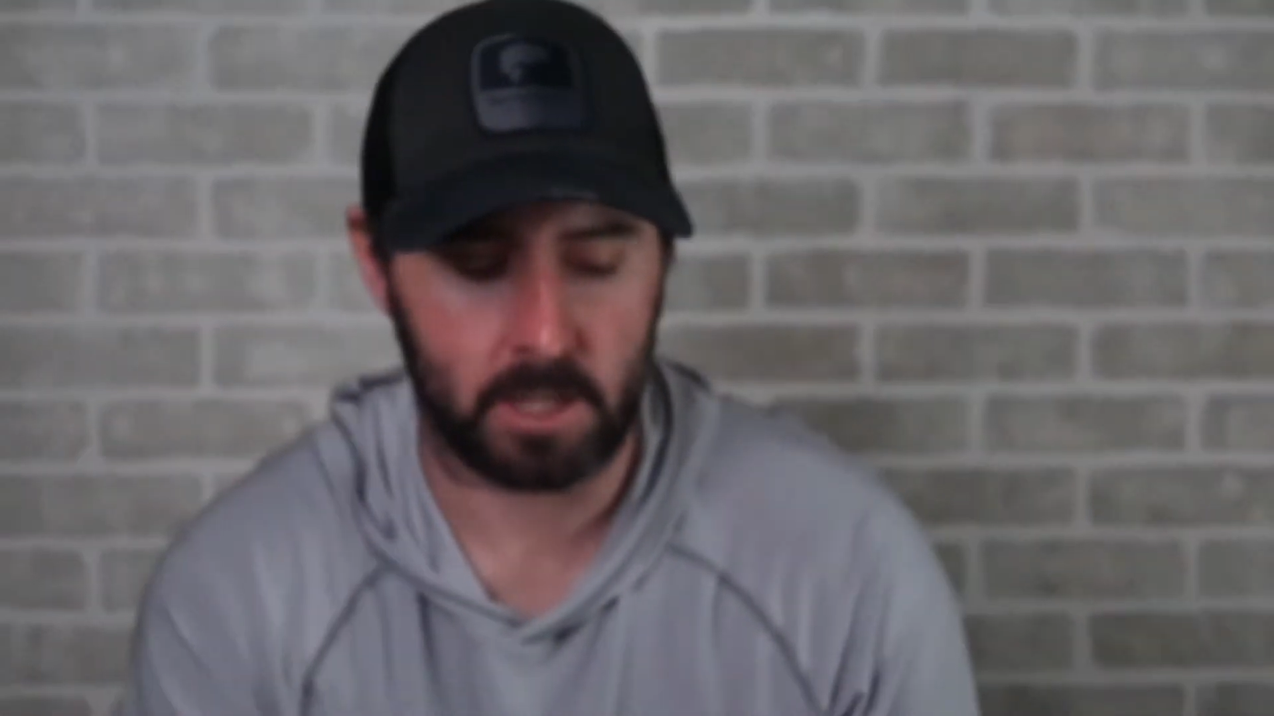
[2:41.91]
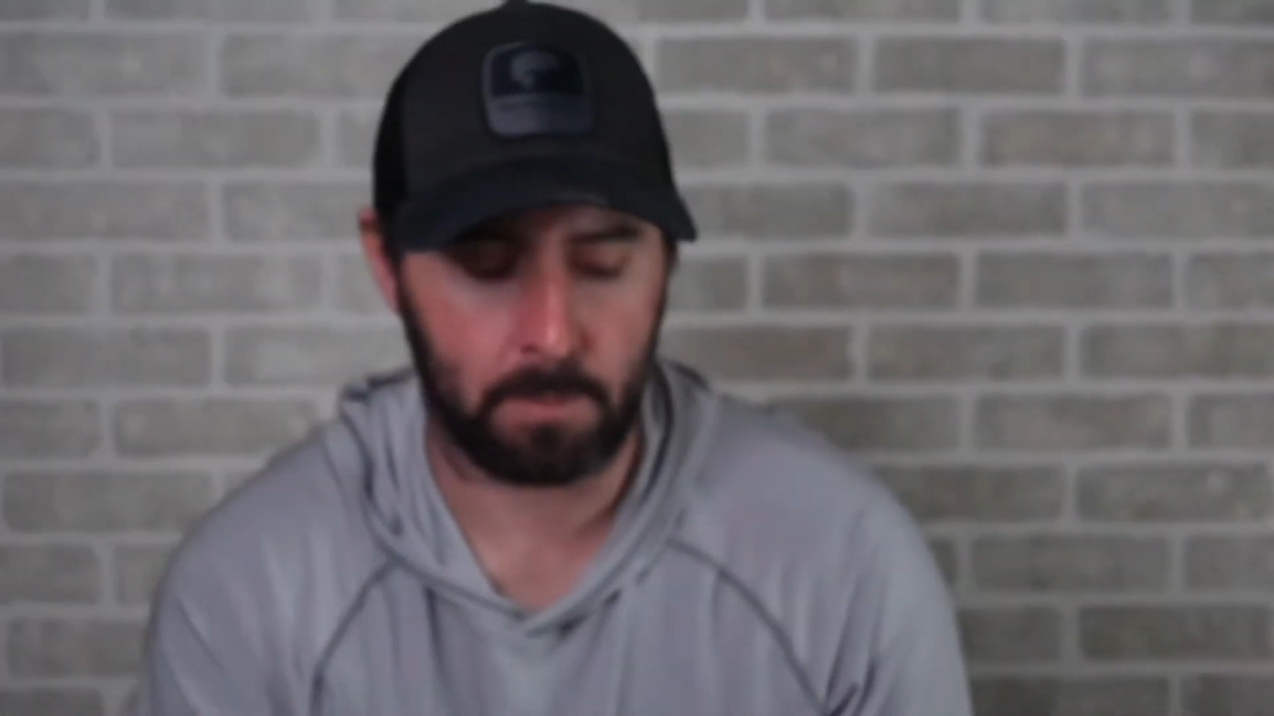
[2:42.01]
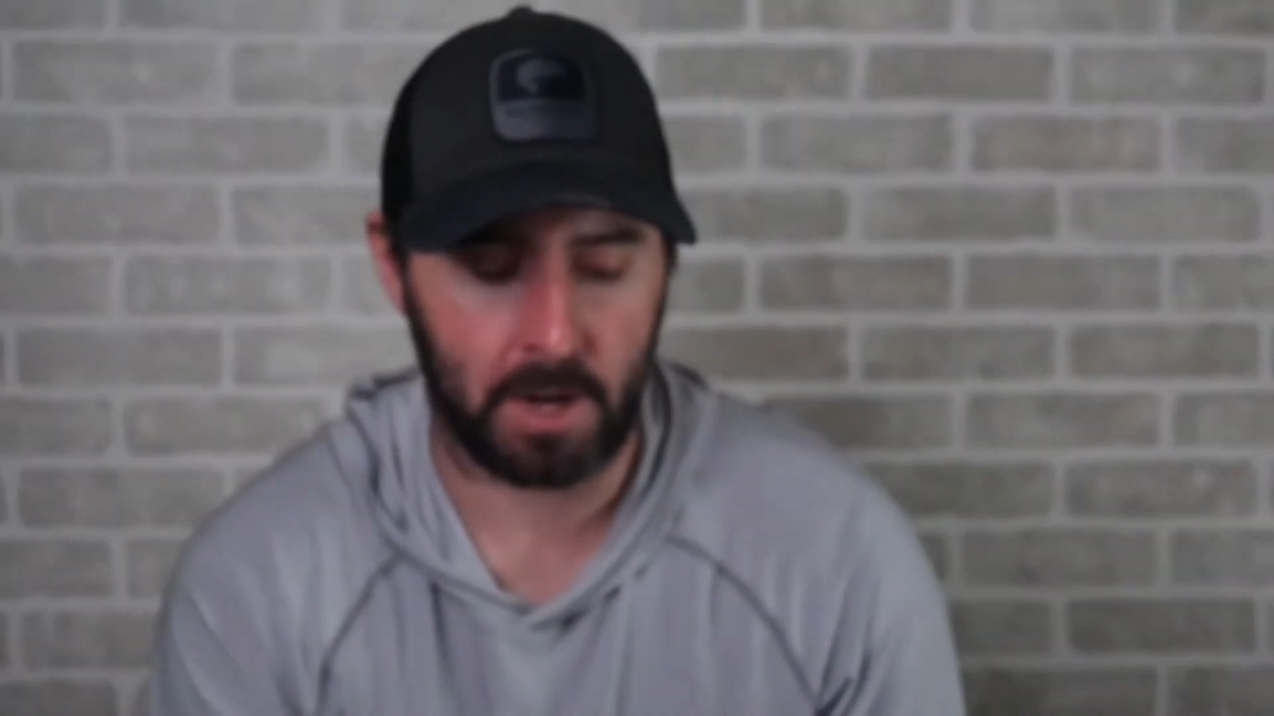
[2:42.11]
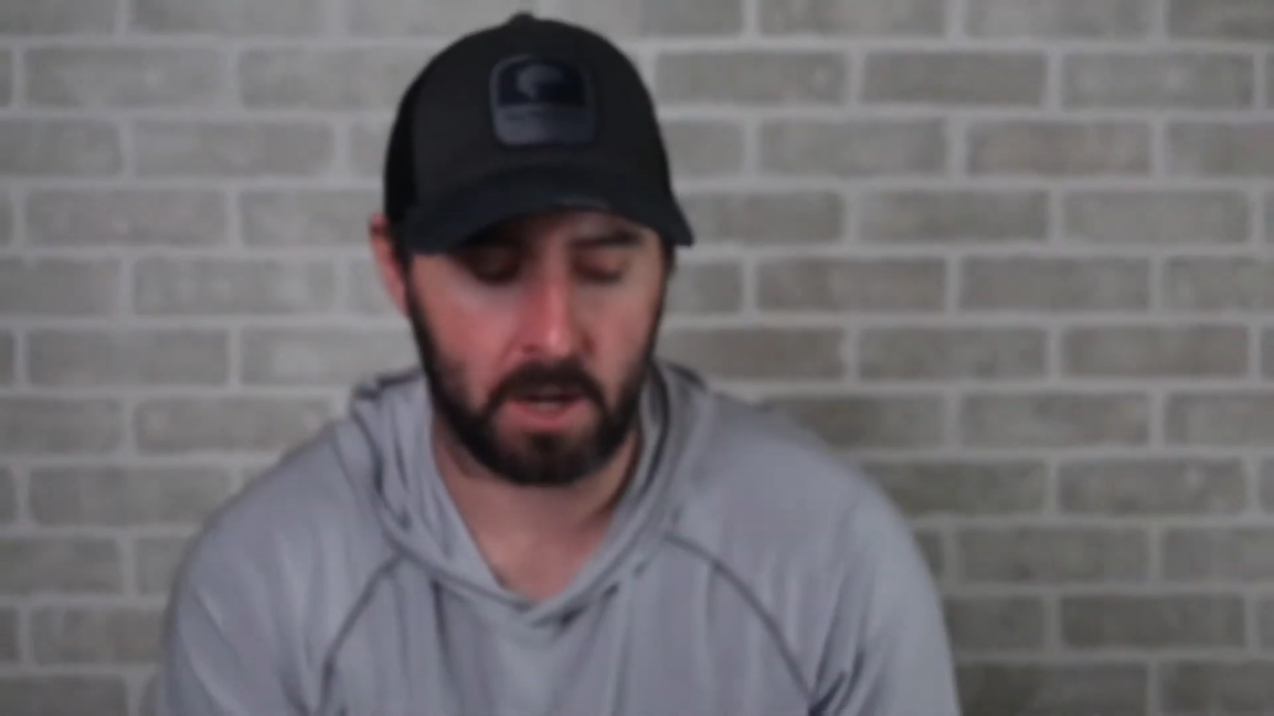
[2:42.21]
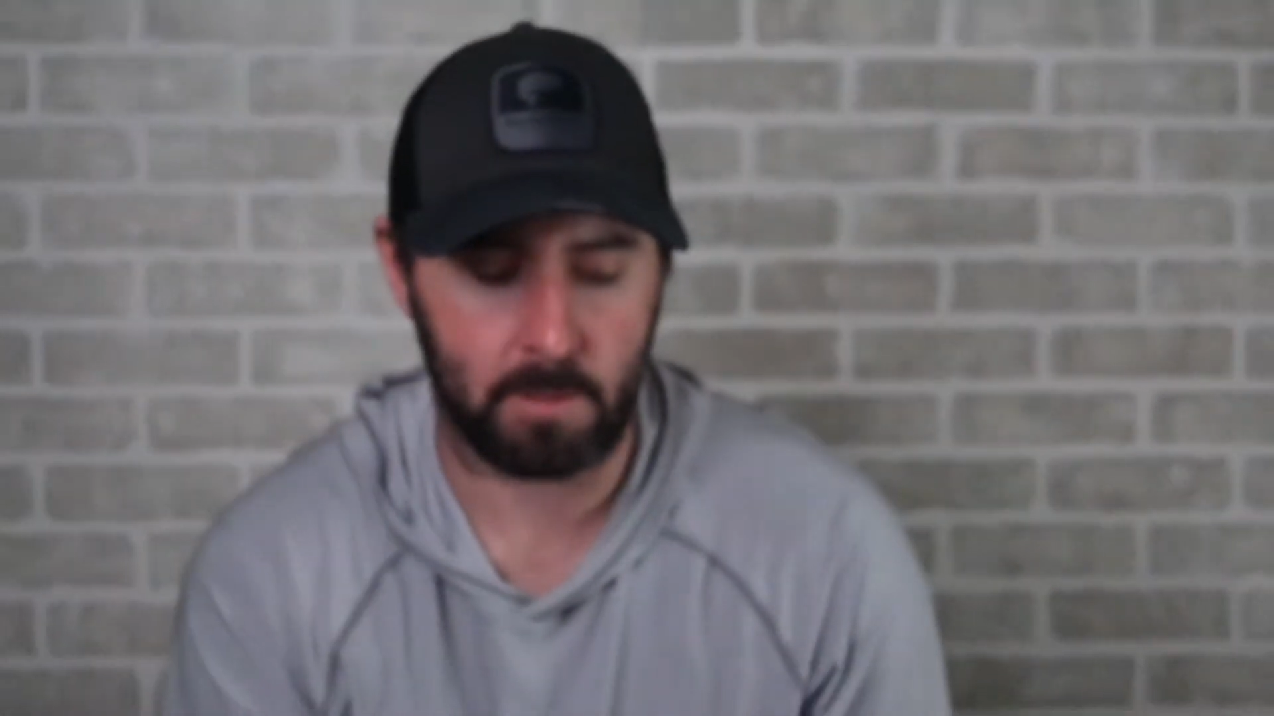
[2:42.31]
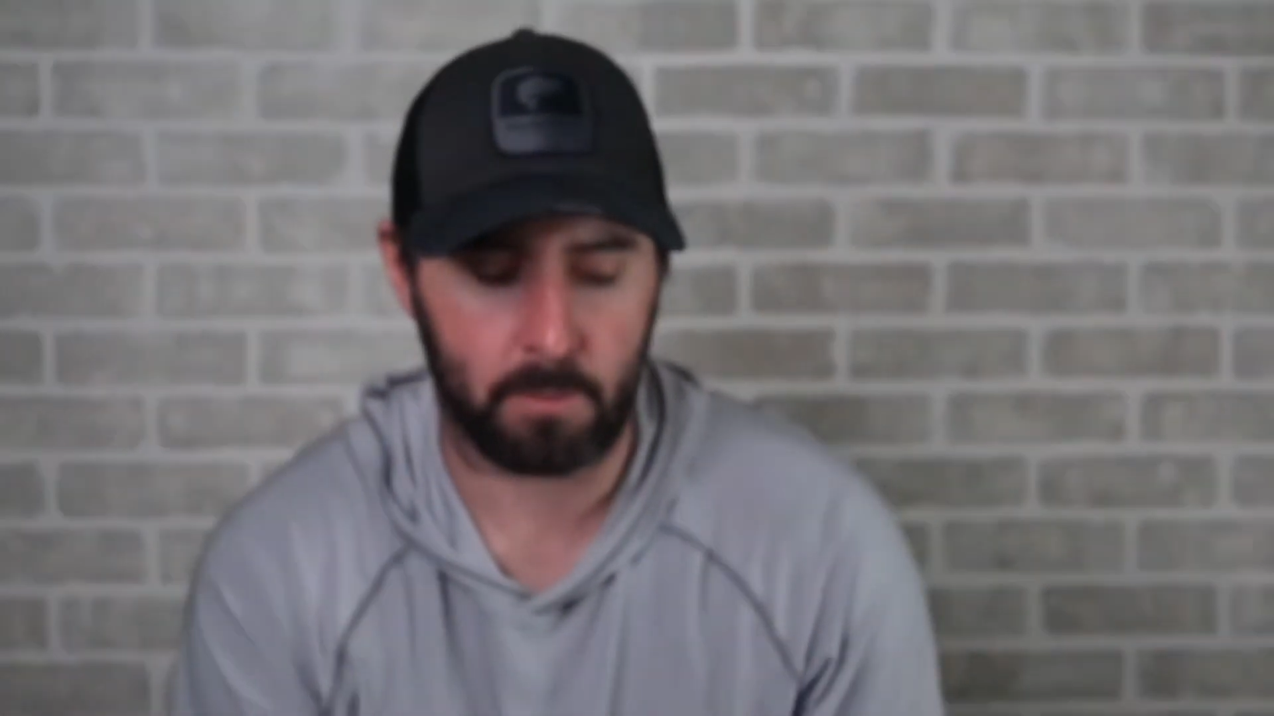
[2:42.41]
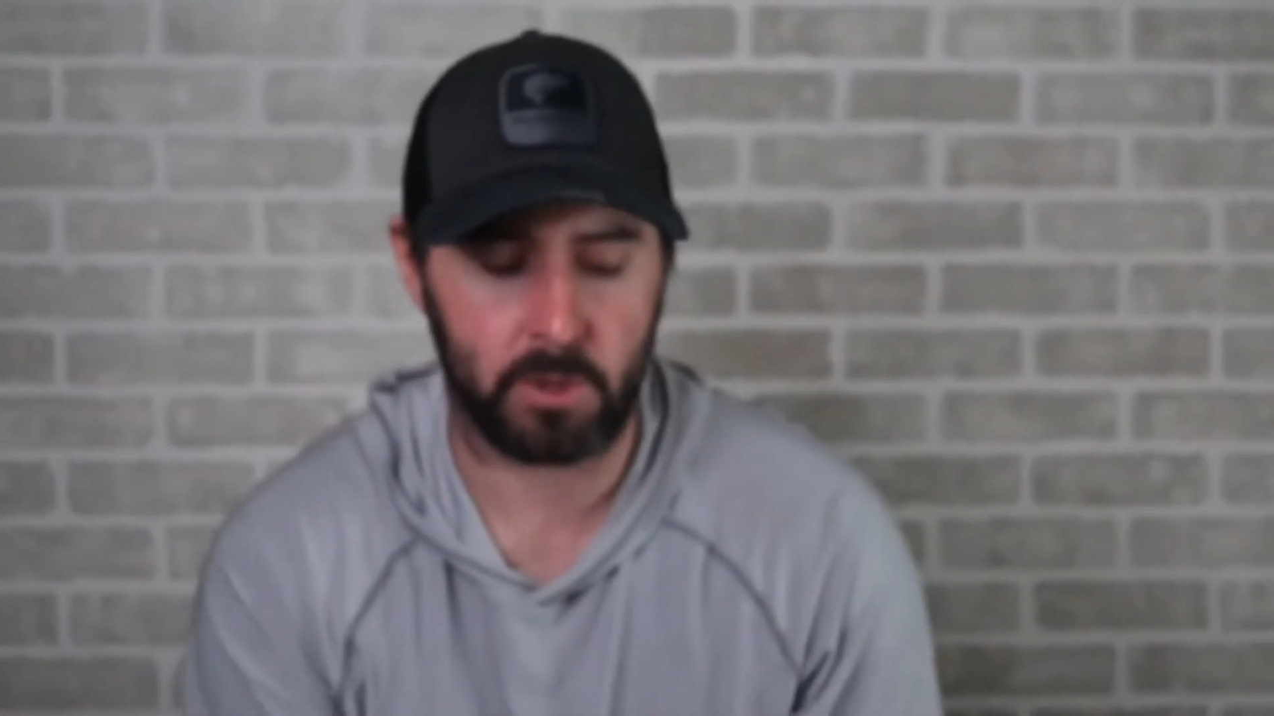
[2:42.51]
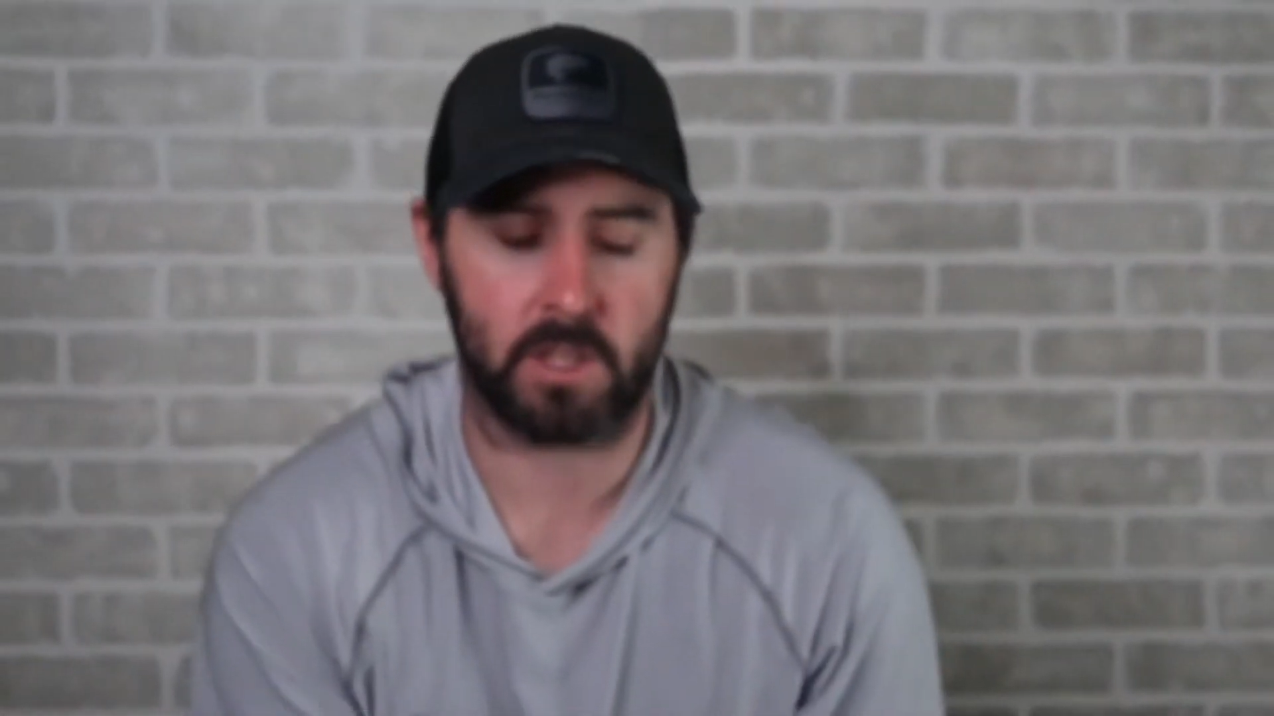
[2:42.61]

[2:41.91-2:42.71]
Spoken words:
pair them up with